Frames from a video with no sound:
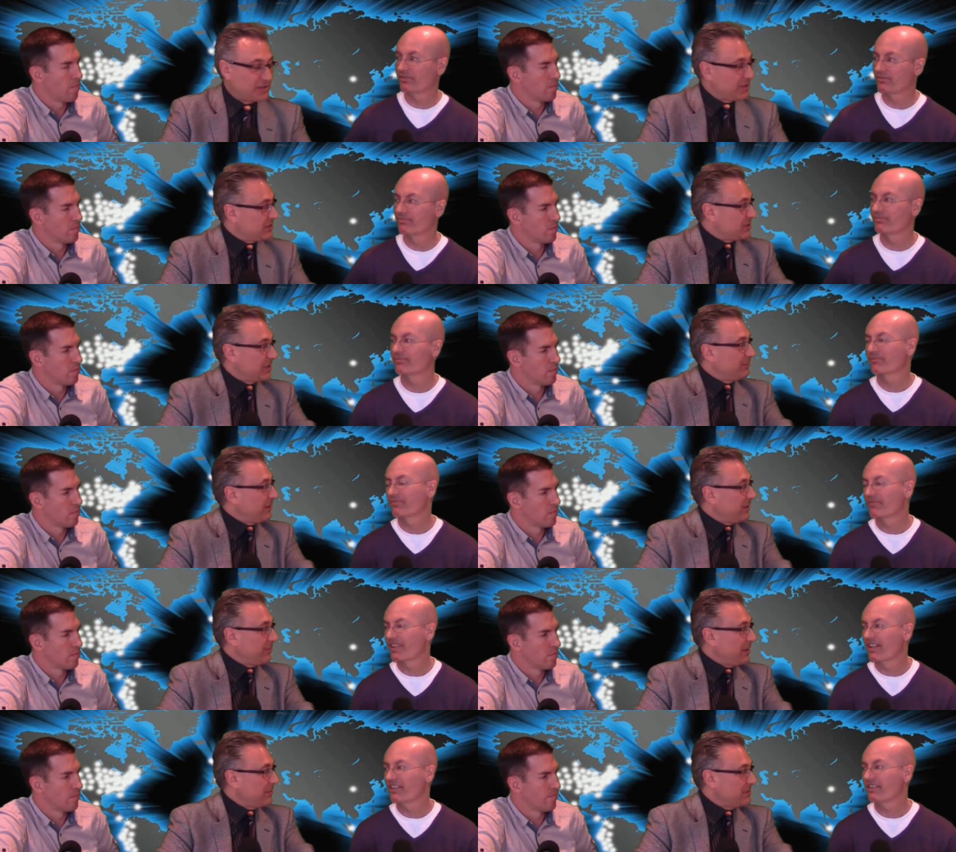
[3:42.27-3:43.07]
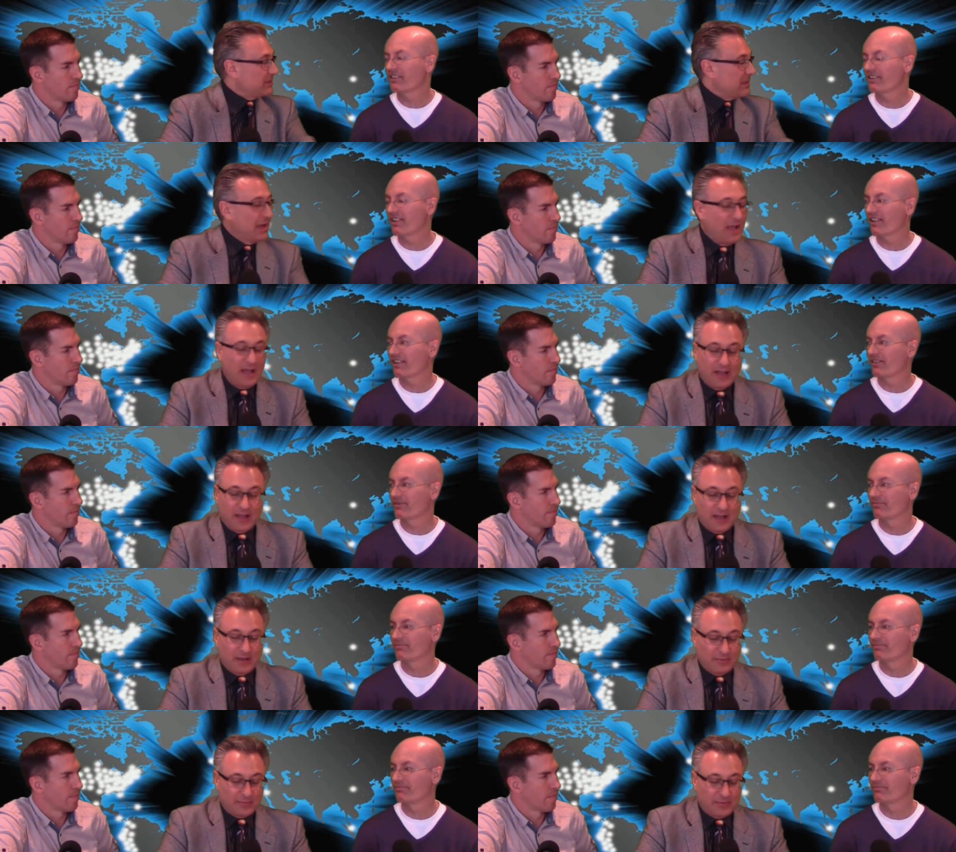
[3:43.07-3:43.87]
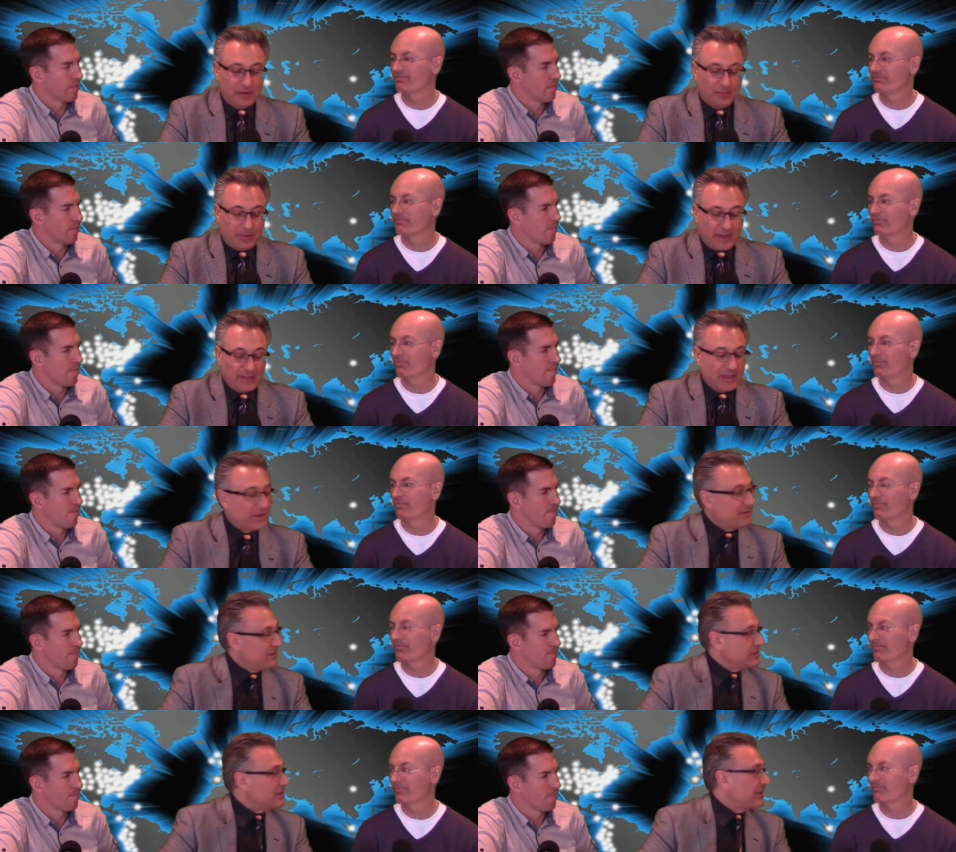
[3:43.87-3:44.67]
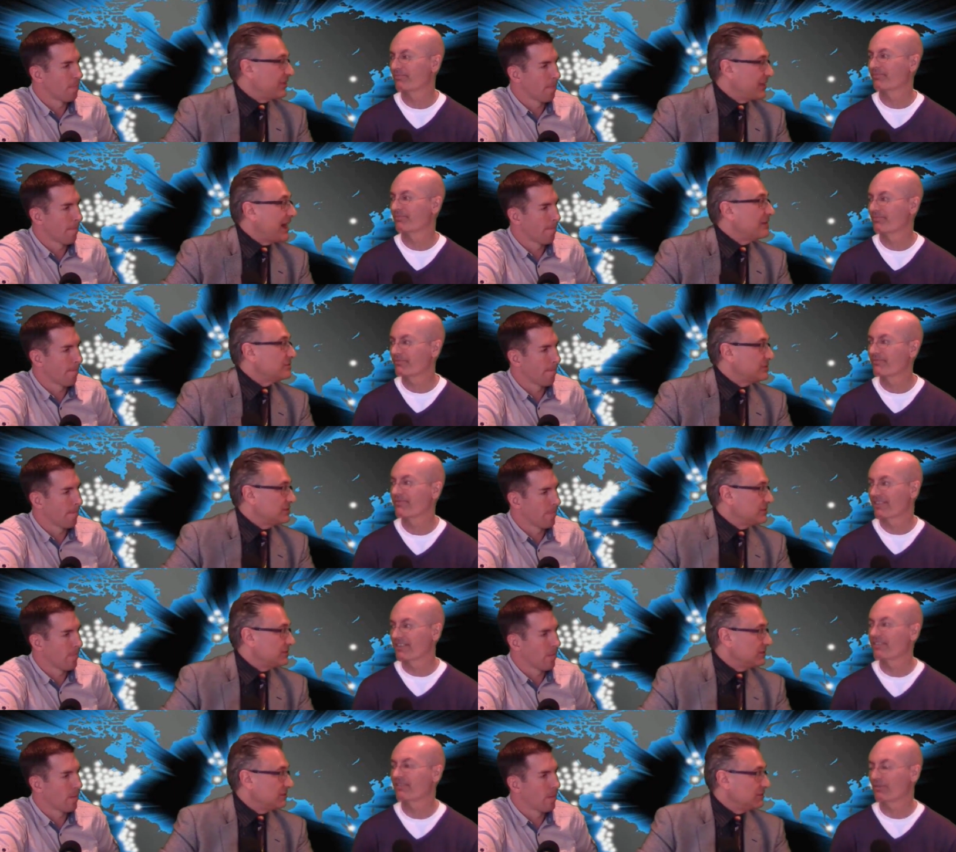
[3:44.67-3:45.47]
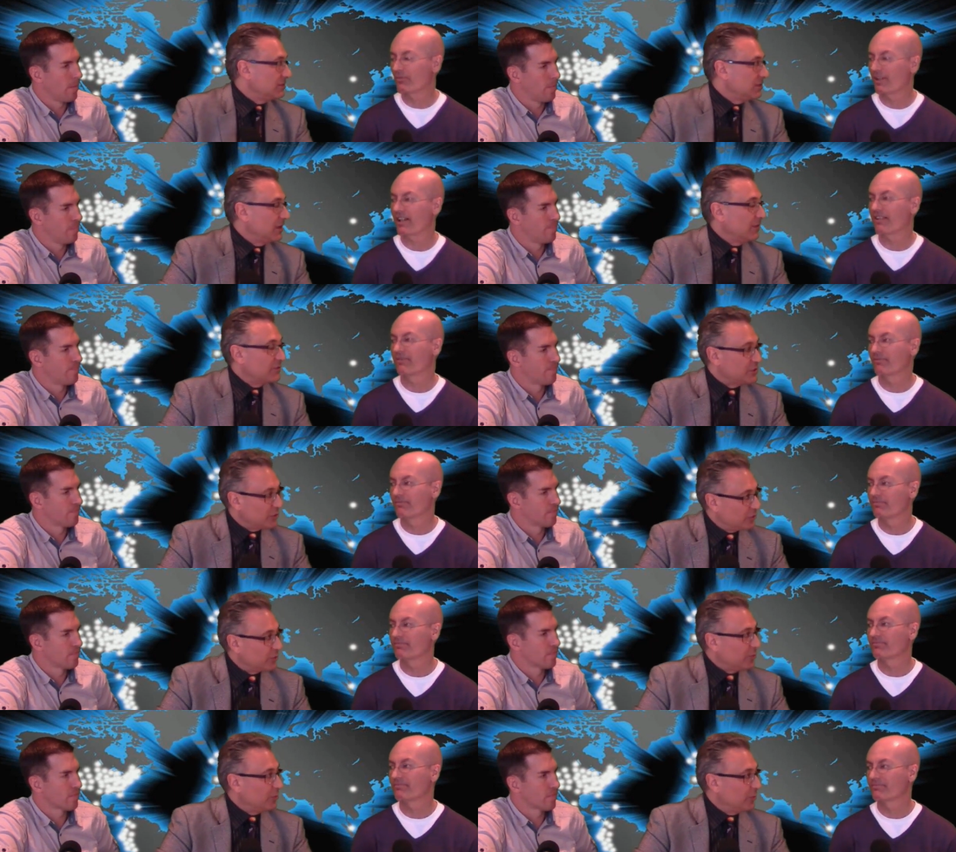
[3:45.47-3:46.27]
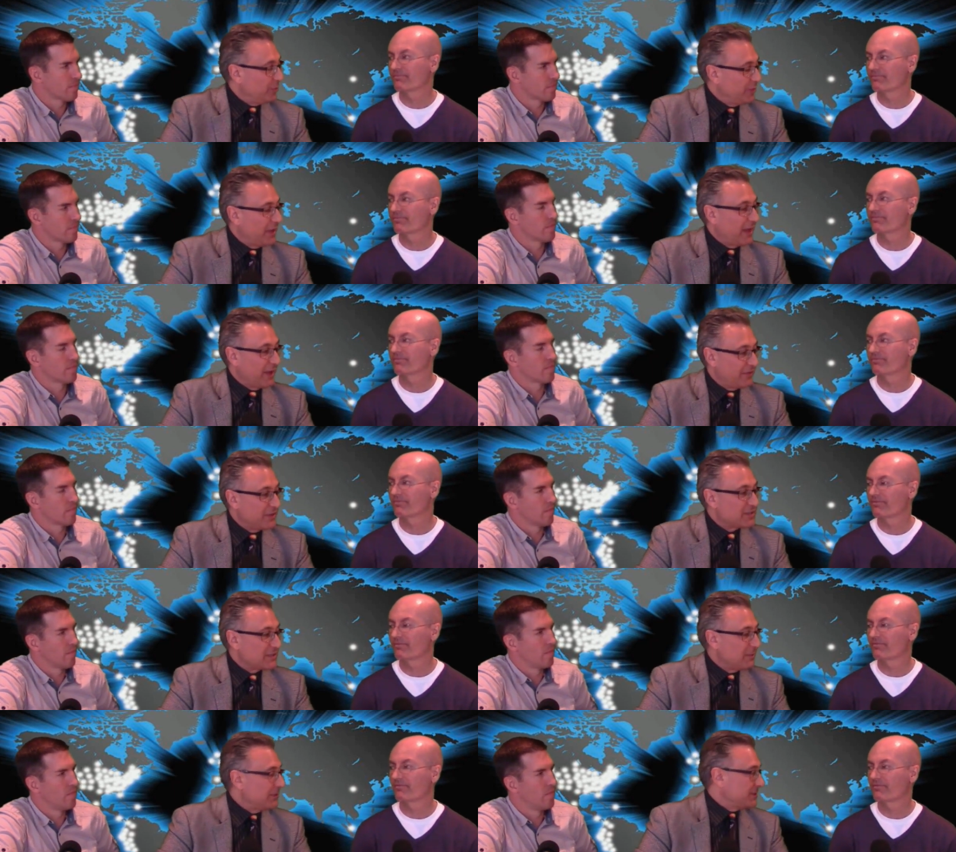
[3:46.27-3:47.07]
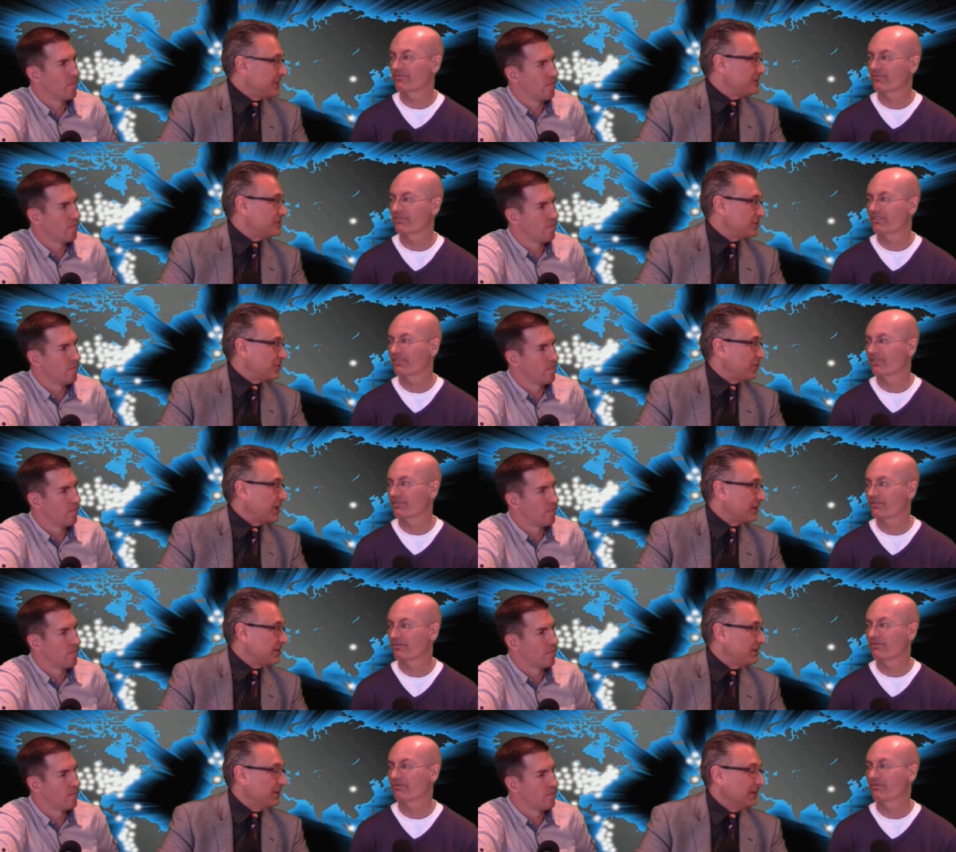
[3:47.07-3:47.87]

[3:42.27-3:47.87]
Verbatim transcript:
Speaker 1: not checking babies. Yeah. By the end of this year, thousands. Wow. Of children will have their subluxations corrected.